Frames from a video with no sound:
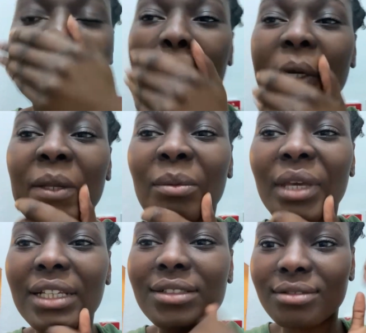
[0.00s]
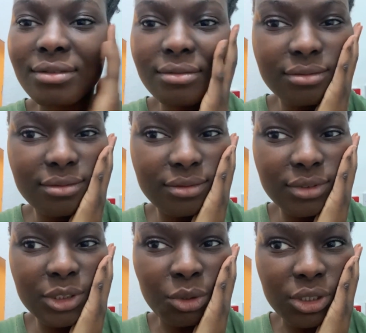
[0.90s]
is looking a bit
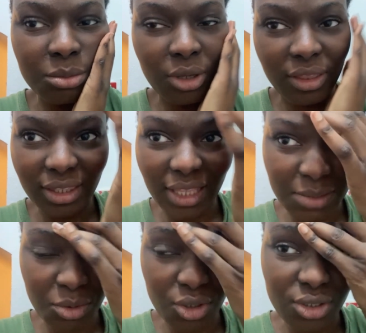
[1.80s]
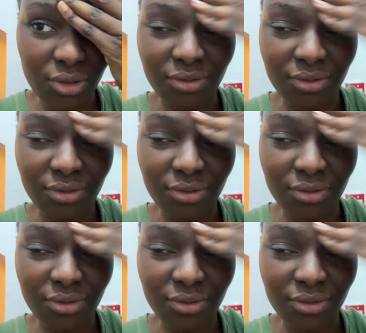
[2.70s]
spotty, but I think that's because of